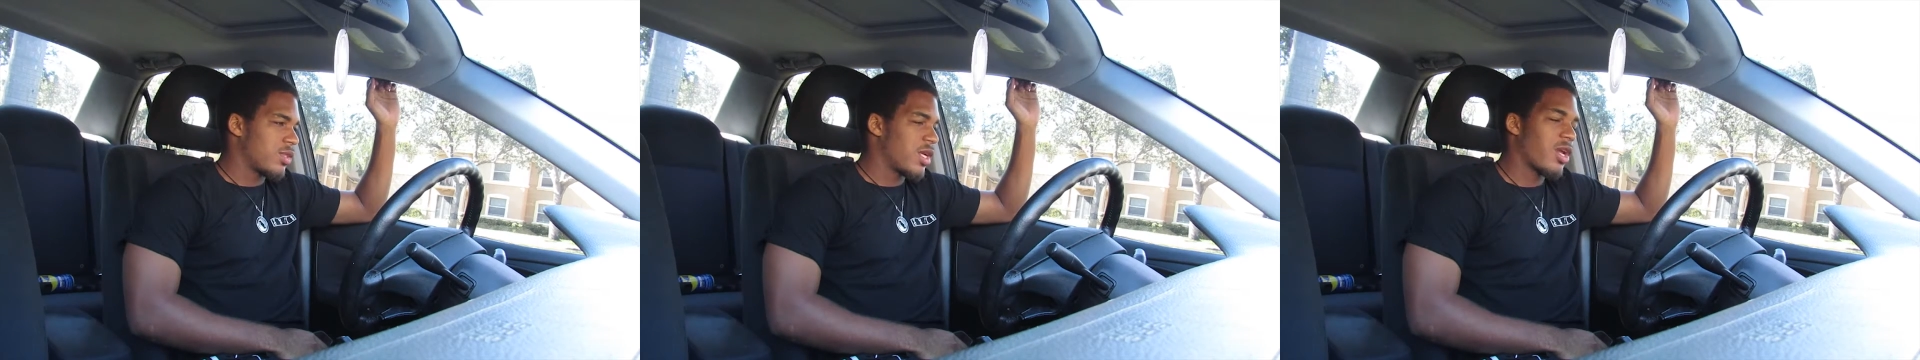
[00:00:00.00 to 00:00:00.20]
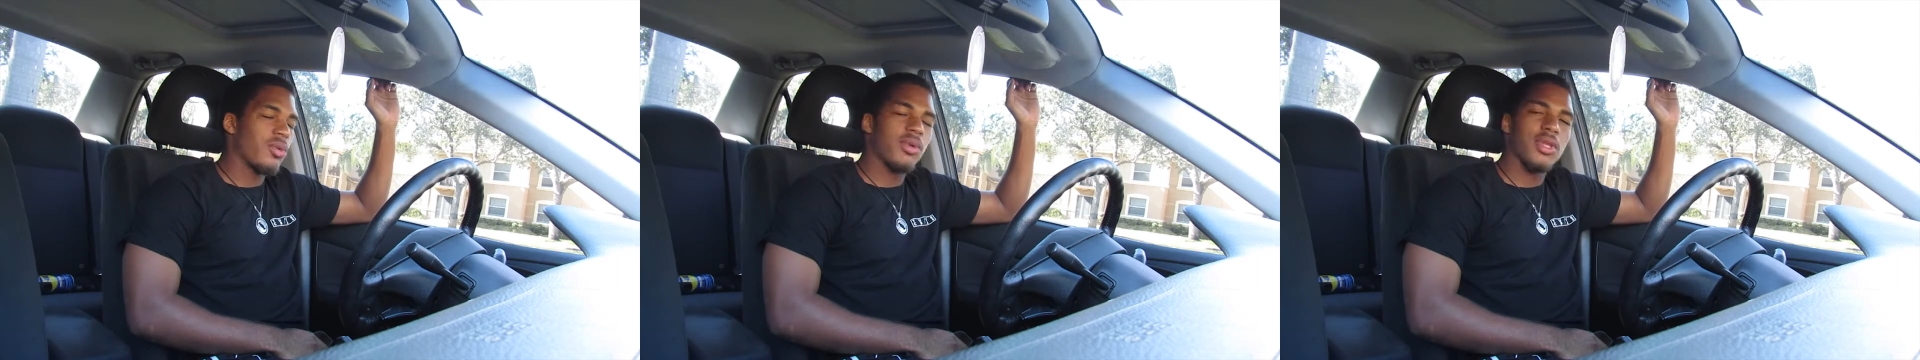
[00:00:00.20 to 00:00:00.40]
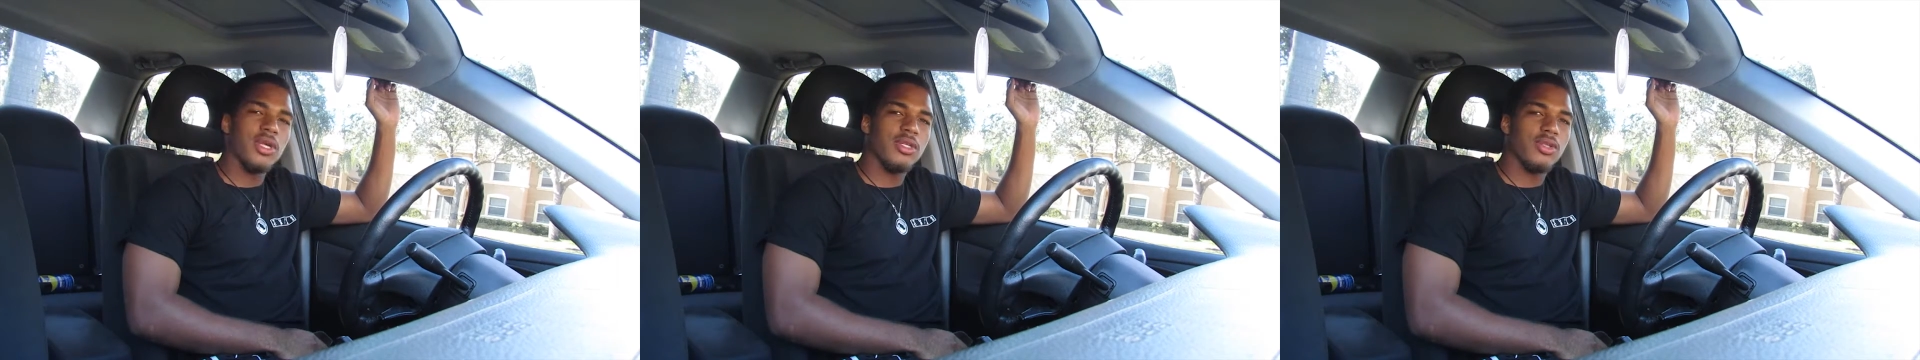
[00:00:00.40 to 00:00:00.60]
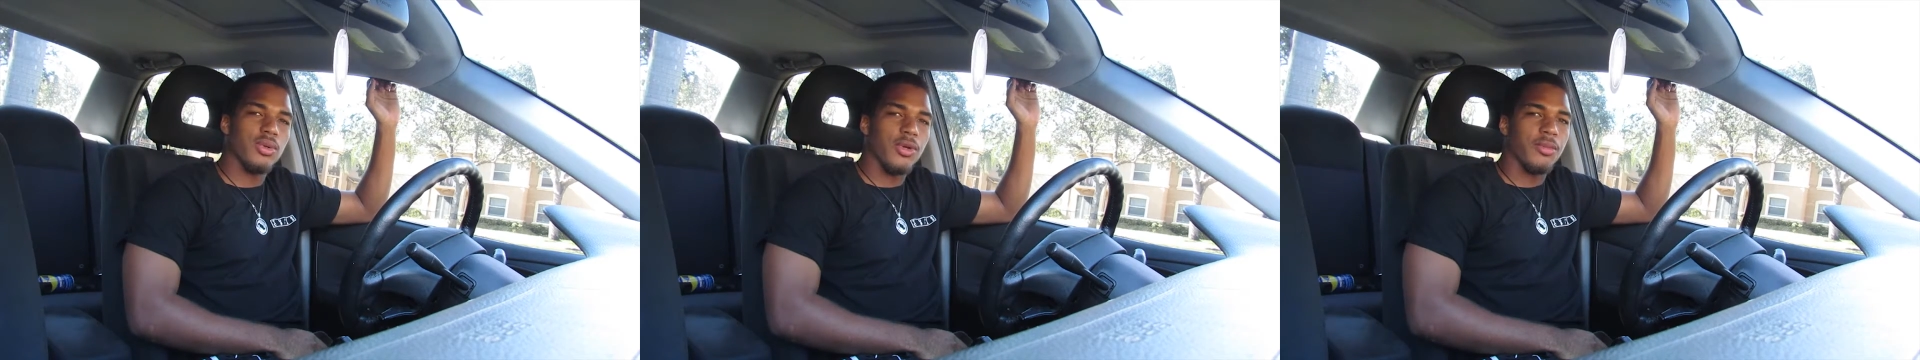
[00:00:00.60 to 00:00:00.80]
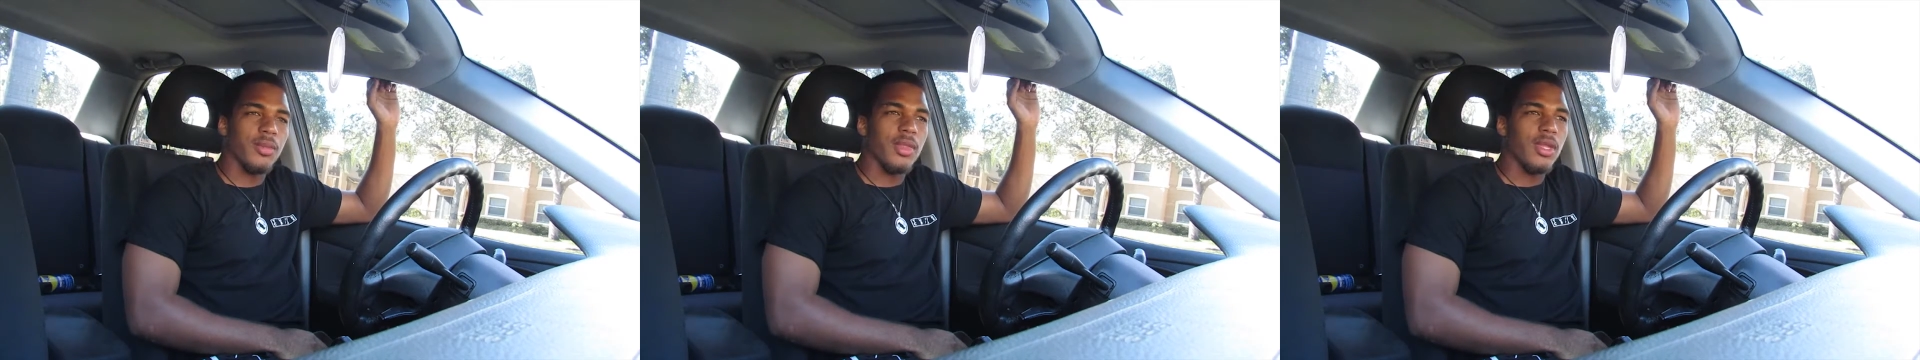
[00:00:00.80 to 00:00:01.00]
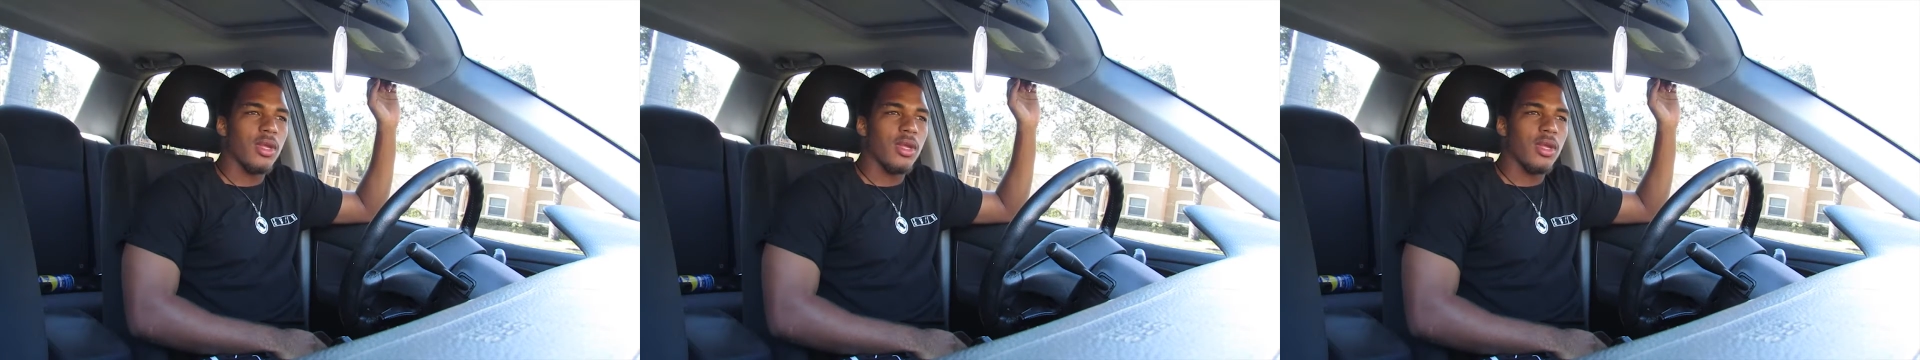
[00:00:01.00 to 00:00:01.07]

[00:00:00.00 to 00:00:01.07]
kind of relates to it.